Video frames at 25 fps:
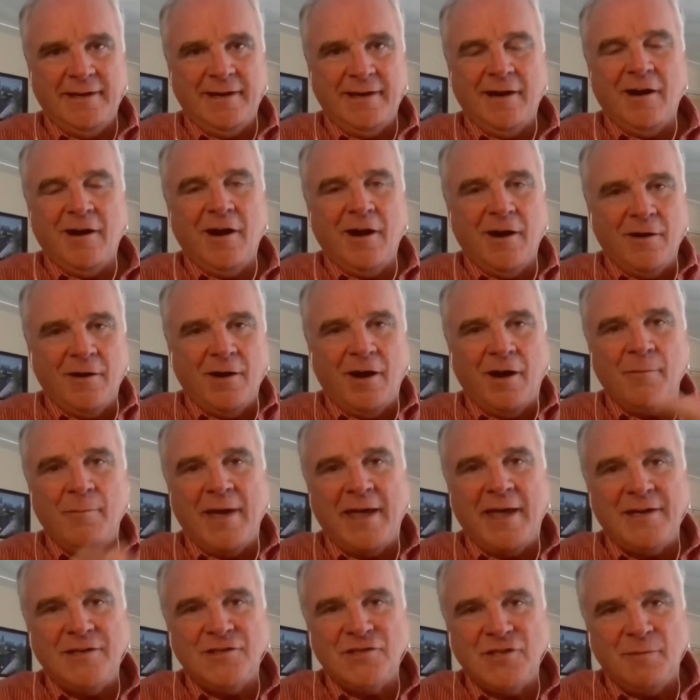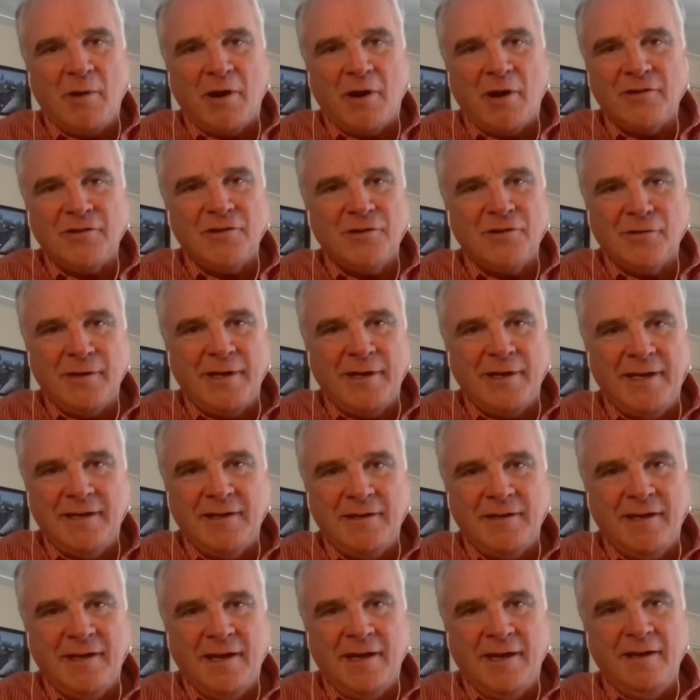And our managing partner
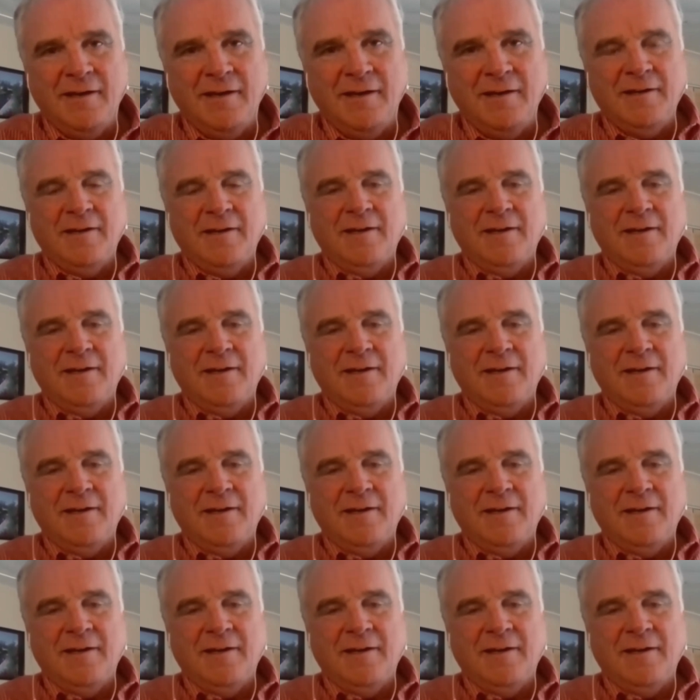in